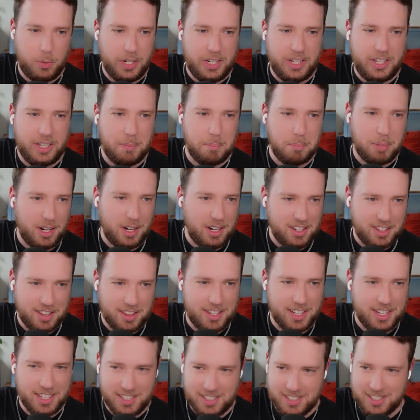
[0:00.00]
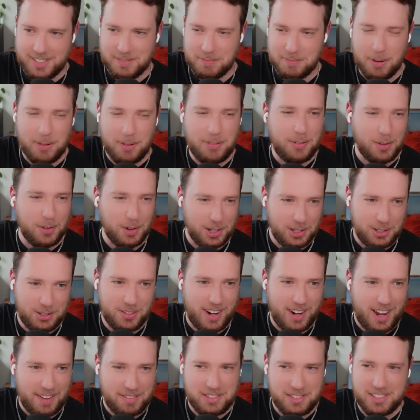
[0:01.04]
debunked this before
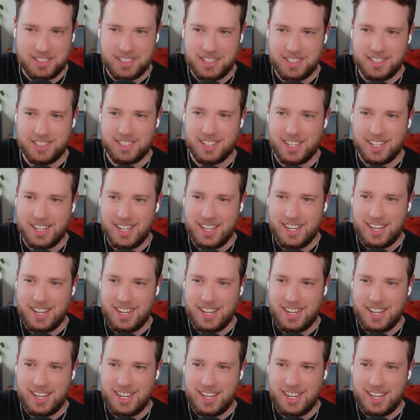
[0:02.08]
draft season,